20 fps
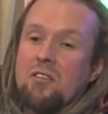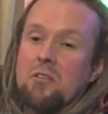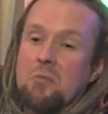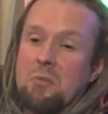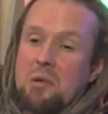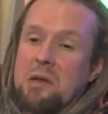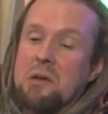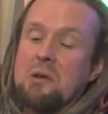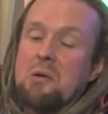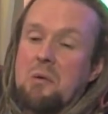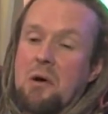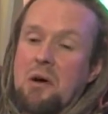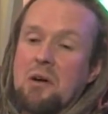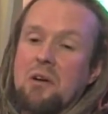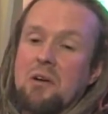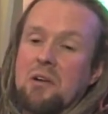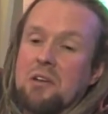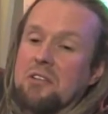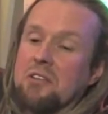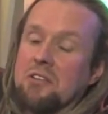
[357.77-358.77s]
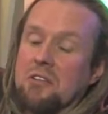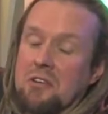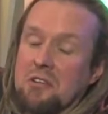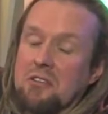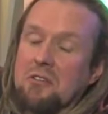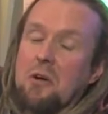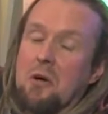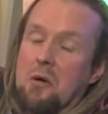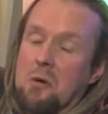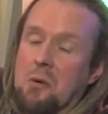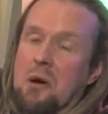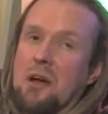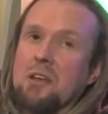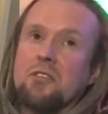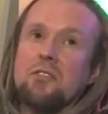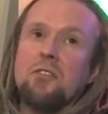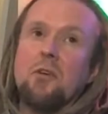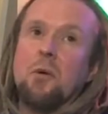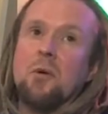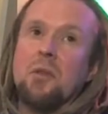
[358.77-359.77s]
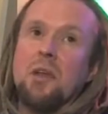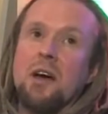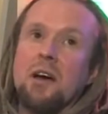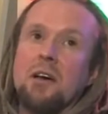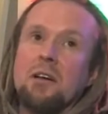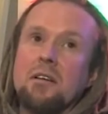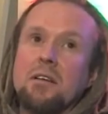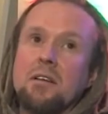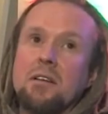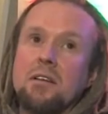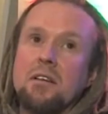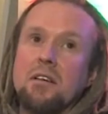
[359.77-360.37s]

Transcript: to be quite honest, I've always thought that.